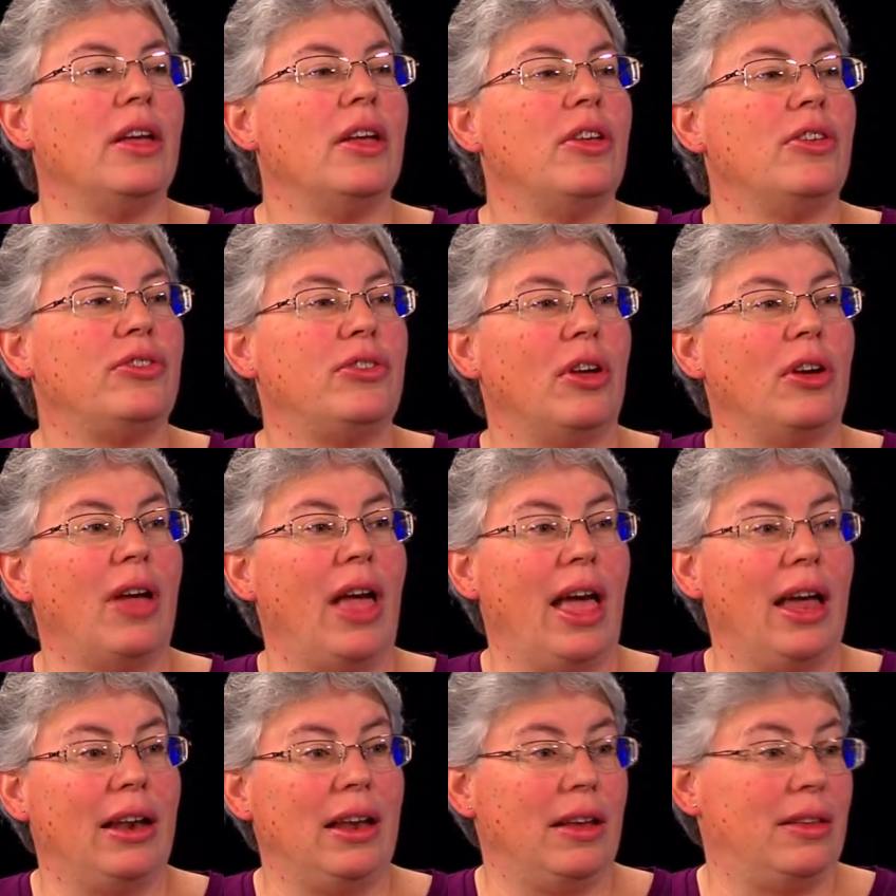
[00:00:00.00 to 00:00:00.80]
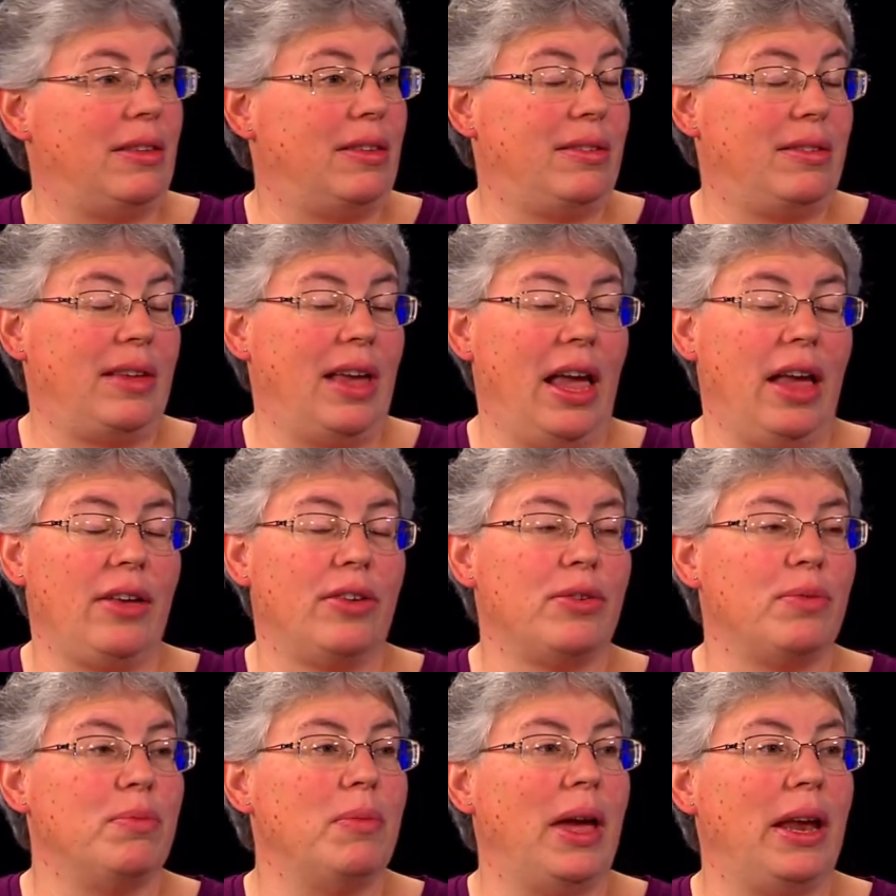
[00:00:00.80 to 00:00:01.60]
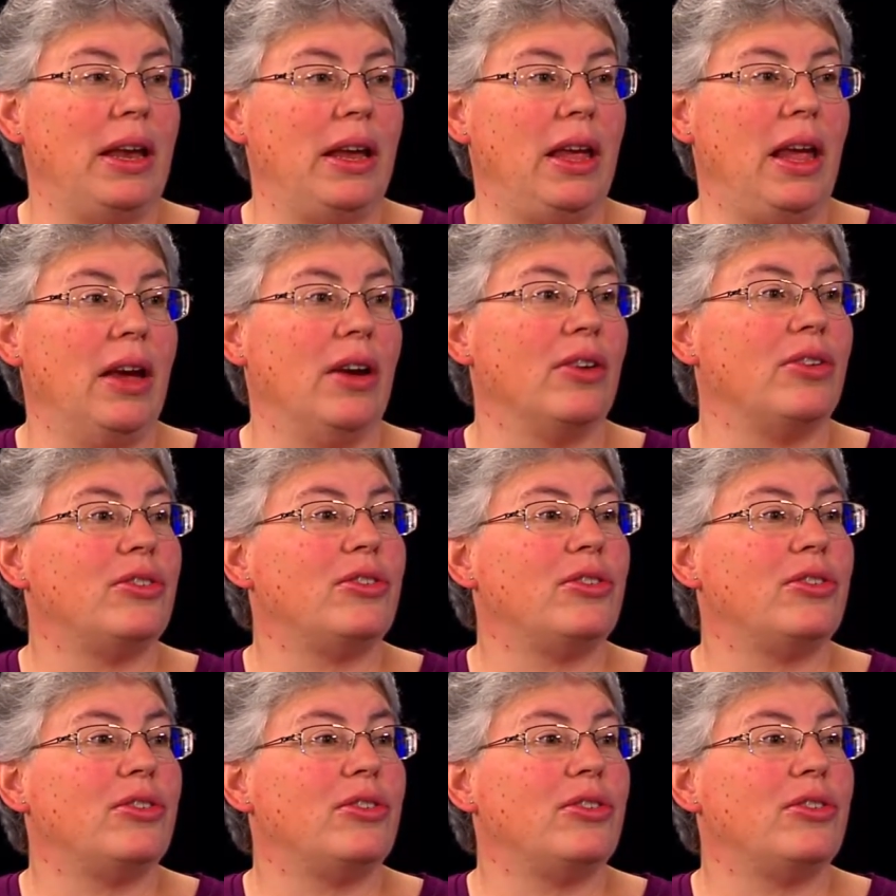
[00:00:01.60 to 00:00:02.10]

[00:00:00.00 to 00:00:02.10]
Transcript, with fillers: So, and it takes many years.